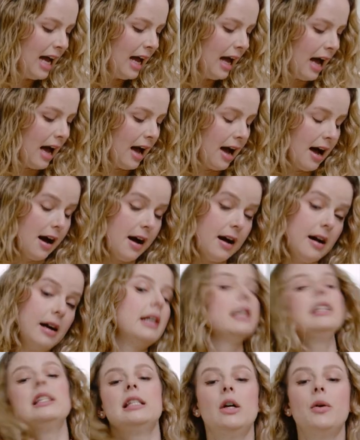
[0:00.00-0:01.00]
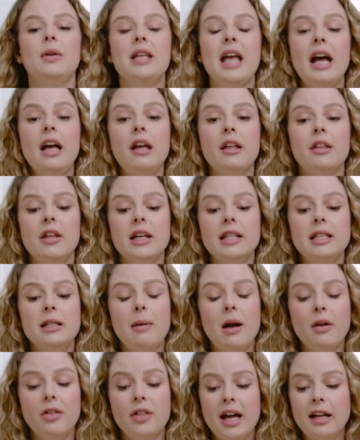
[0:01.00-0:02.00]
So yeah, that's
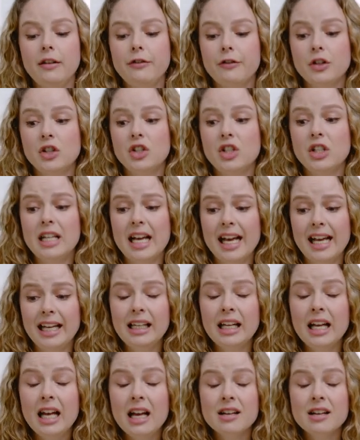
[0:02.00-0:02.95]
about that for today.